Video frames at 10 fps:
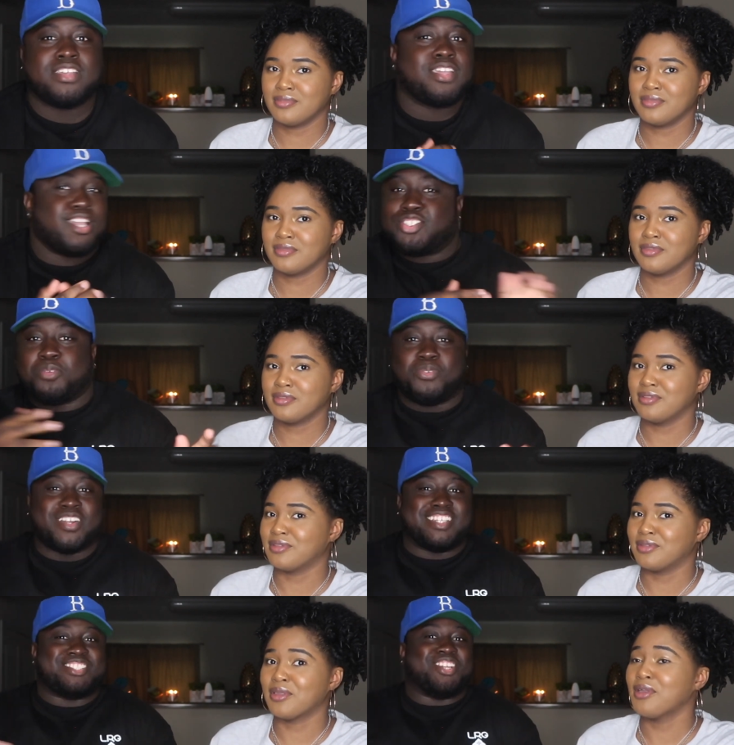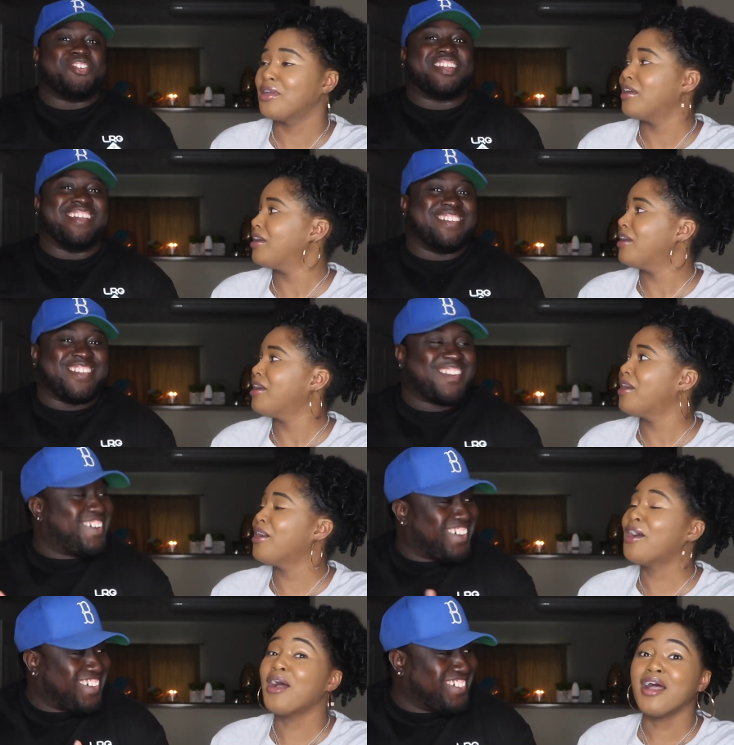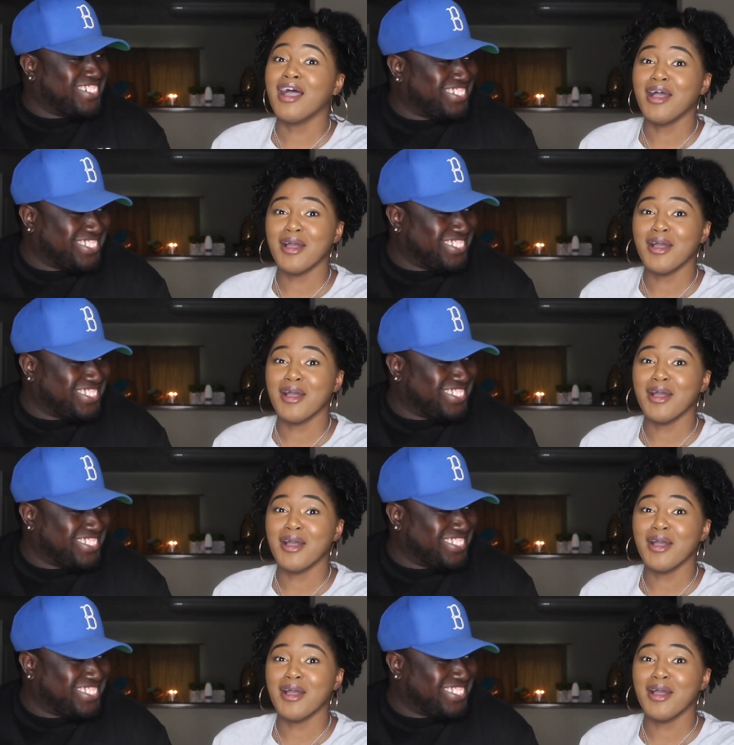Speaker 1: It's your boy DJ New Kidd, your girl.